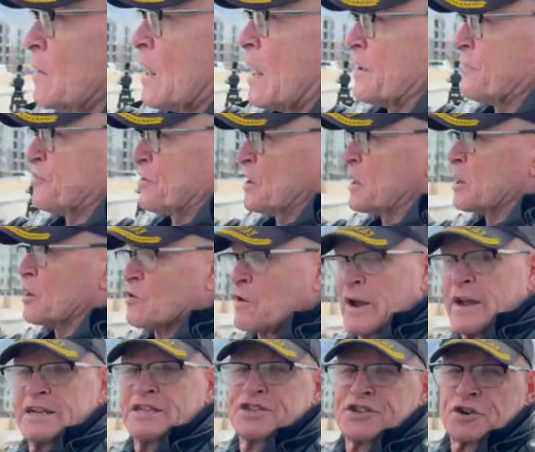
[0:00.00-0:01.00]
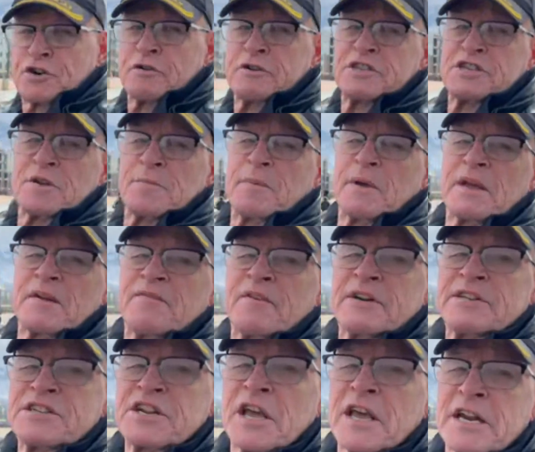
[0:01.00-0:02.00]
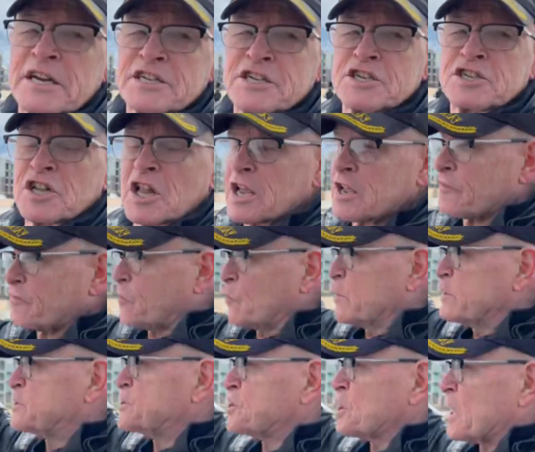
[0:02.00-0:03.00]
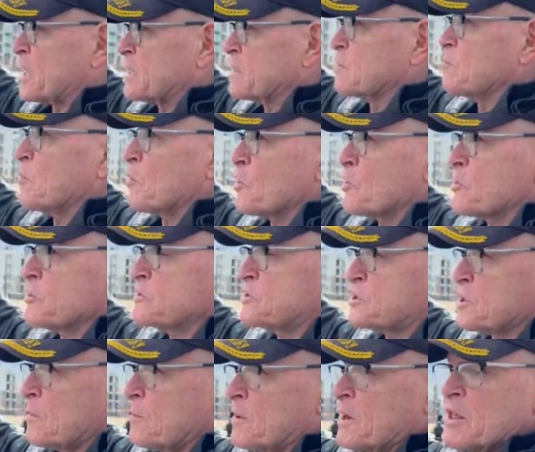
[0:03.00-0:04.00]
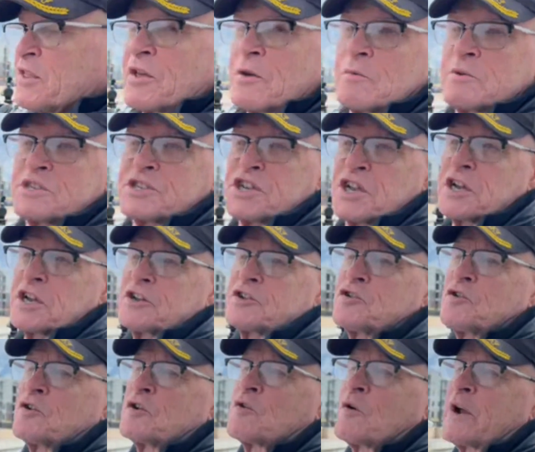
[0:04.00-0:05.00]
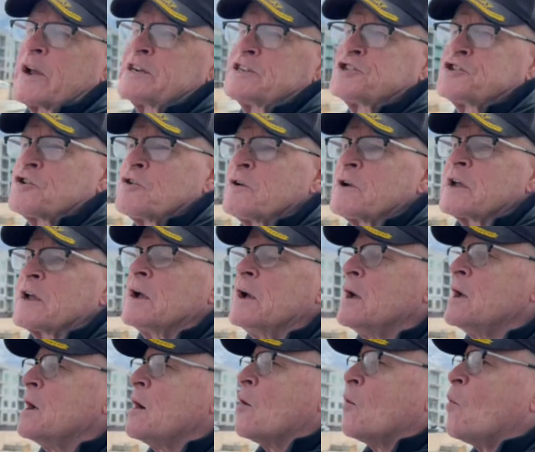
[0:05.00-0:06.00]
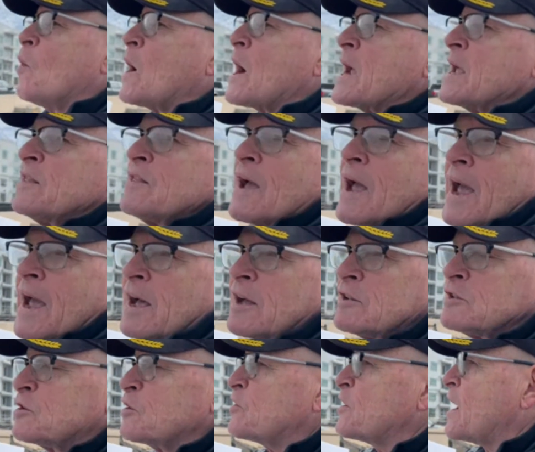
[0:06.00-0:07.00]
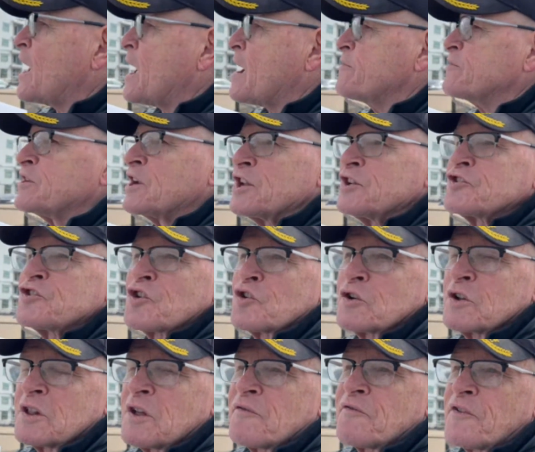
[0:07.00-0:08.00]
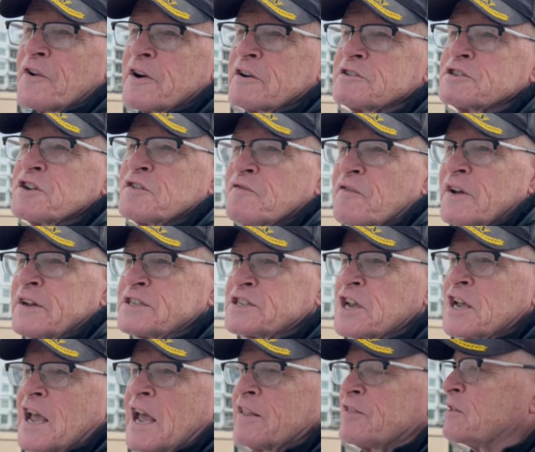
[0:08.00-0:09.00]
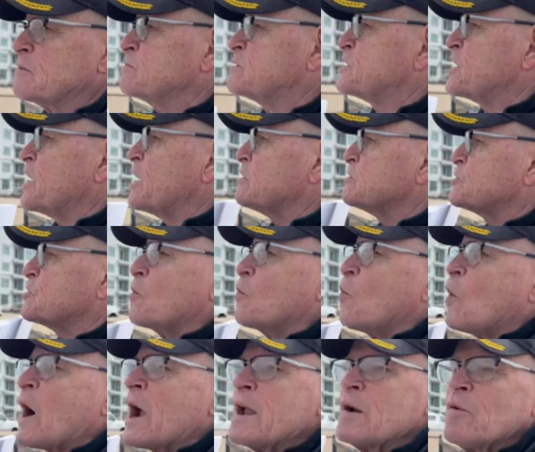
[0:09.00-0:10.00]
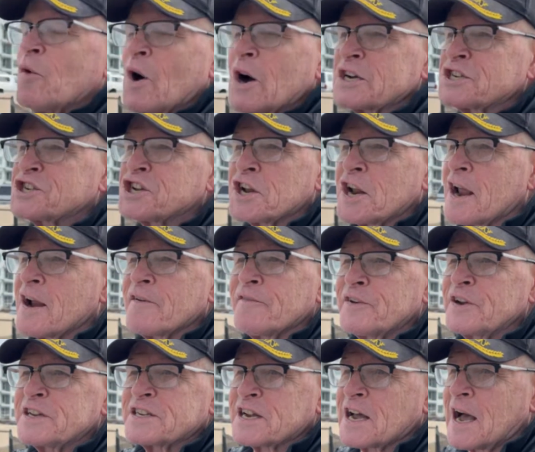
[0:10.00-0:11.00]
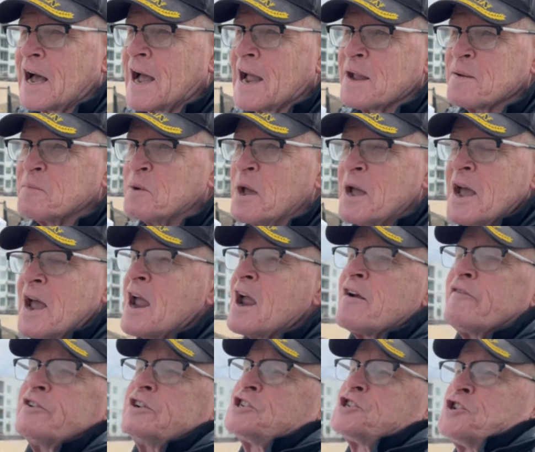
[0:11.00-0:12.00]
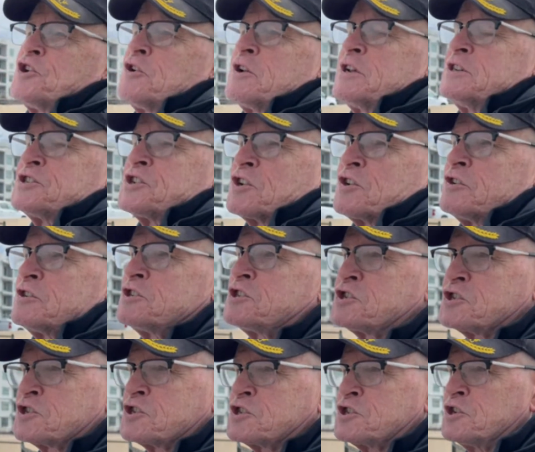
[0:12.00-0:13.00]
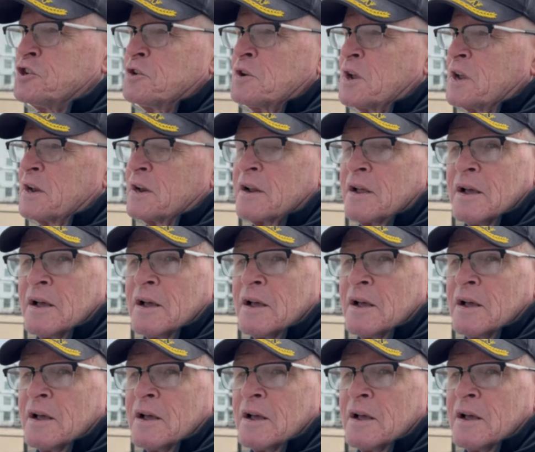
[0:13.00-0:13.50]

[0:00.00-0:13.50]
I think a grand jury should be investigated. Just like if we shot and murdered somebody, they would send it to a grand jury. Why in the hell do they have an internal affairs investigate themselves? Whitewash it every time. Every shooting is a good shooting.